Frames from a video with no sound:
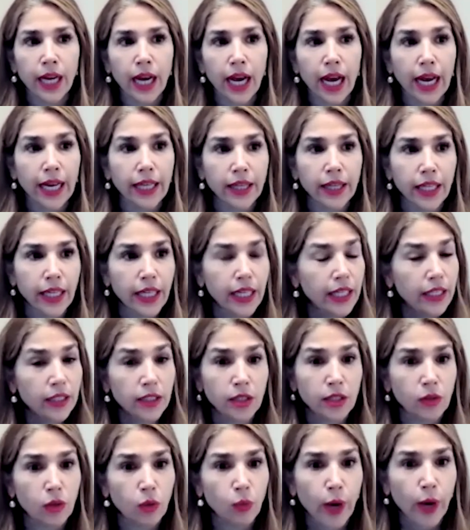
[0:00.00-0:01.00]
I think
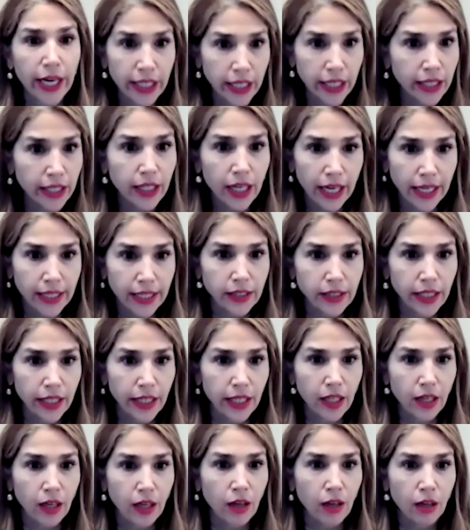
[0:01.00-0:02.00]
it's
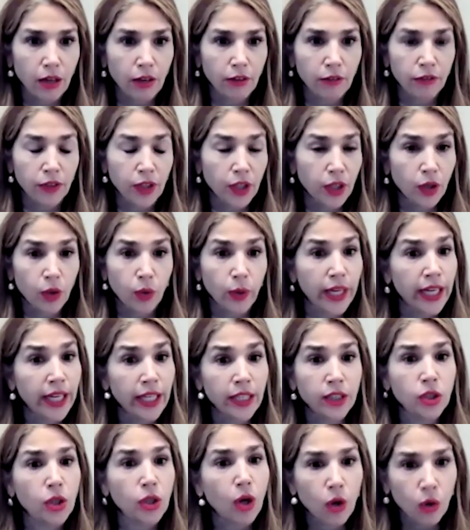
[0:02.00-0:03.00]
recognizing of, you know,
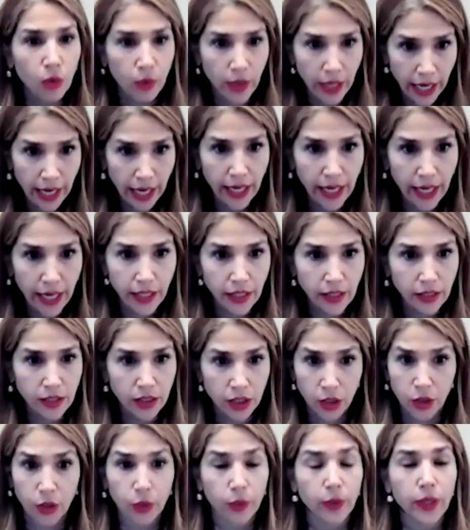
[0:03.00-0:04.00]
it's okay
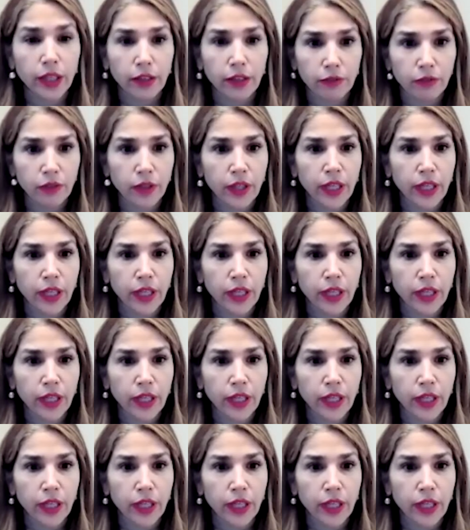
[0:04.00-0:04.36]
to grieve.